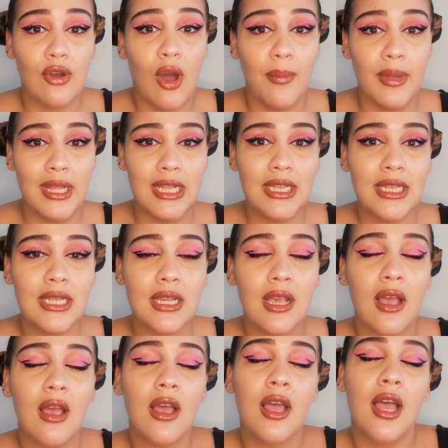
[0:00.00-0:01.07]
to comments,
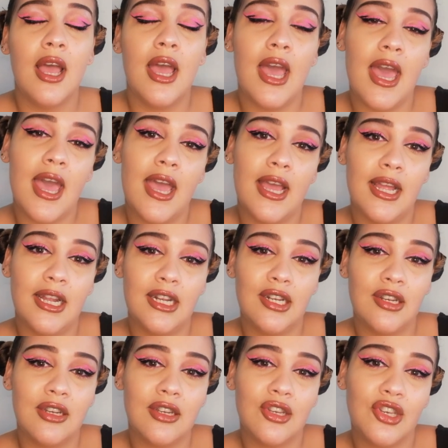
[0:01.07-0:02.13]

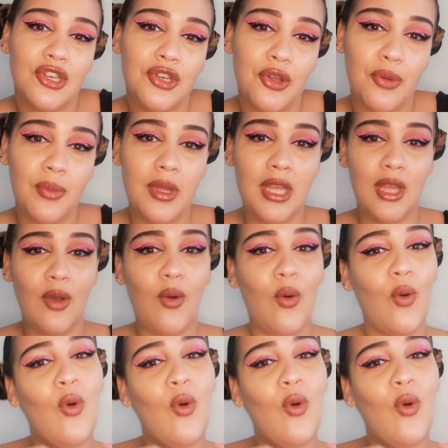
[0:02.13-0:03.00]
and show me